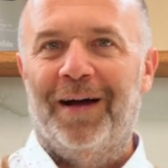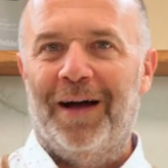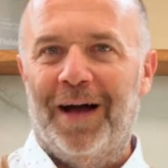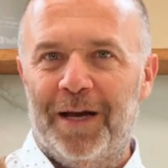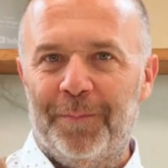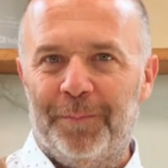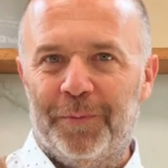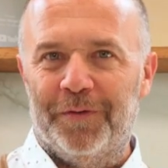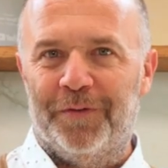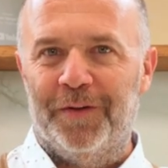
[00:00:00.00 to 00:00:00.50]

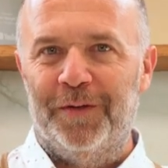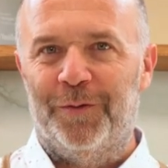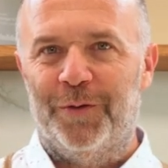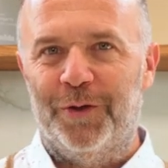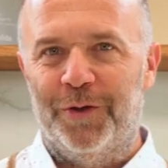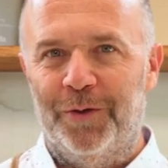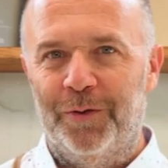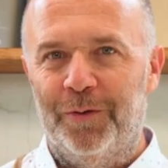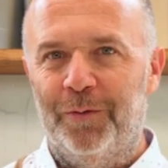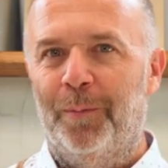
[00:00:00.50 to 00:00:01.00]
I present to
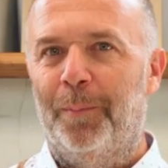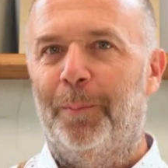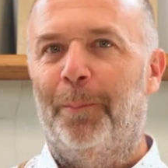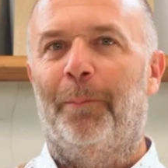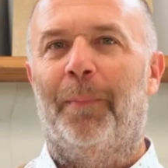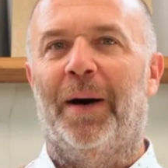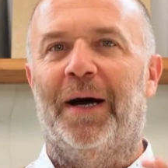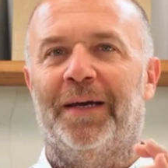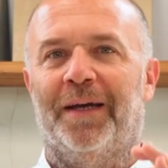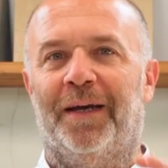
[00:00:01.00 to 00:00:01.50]
you
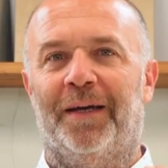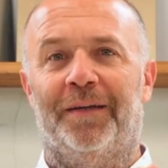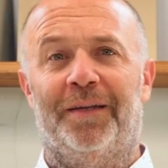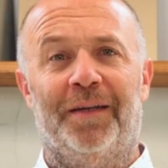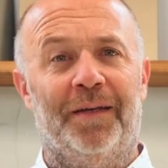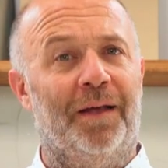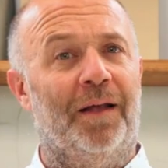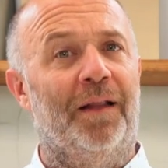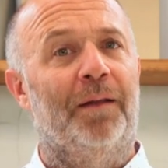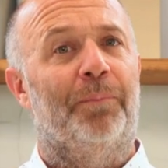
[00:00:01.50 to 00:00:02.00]
my
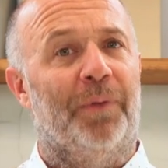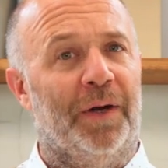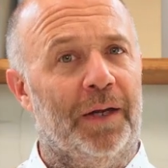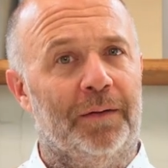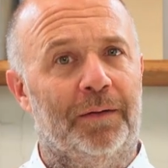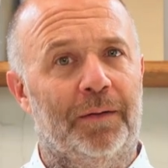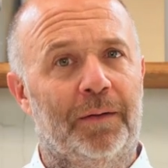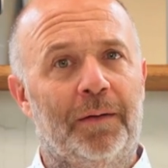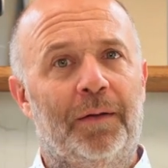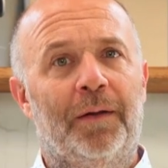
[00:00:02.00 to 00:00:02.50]
ideal
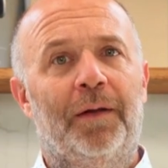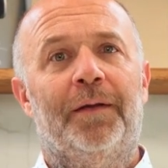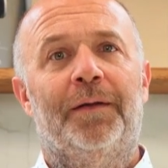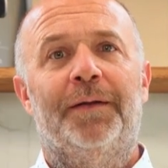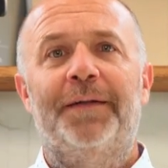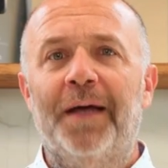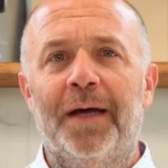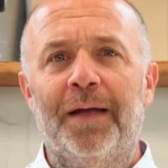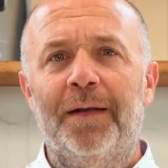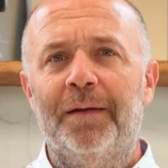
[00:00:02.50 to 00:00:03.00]
bread,
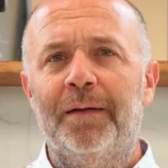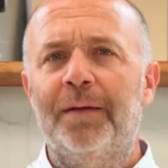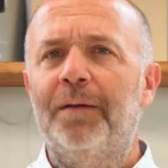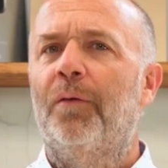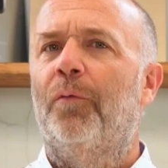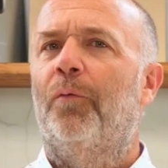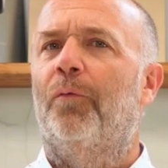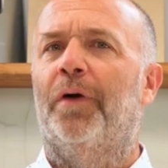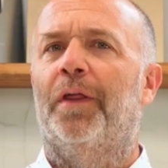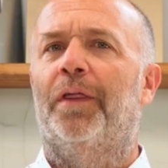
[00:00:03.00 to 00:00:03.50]
done
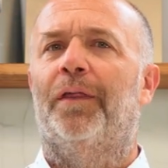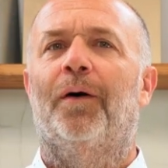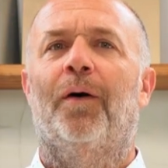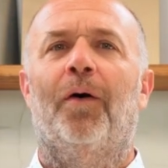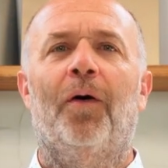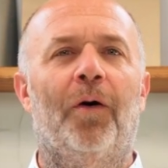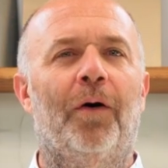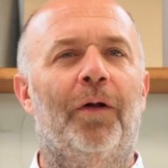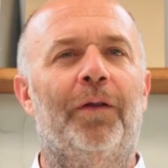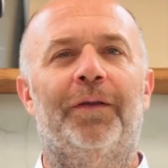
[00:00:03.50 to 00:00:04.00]
with
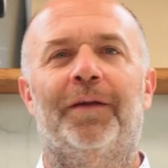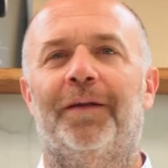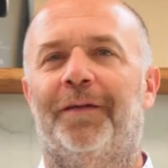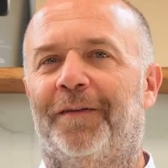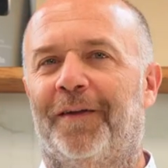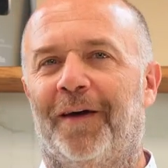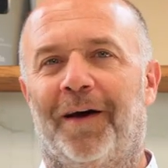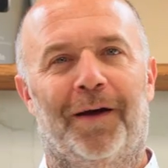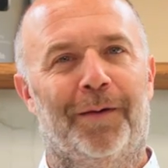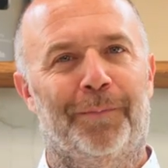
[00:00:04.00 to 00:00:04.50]
all the
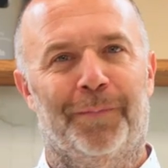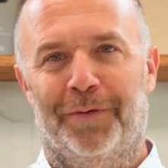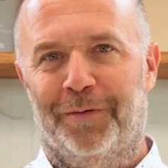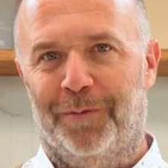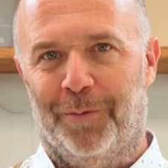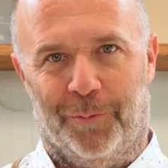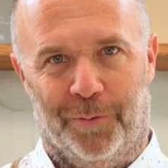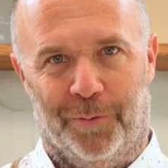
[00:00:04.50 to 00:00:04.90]
time in the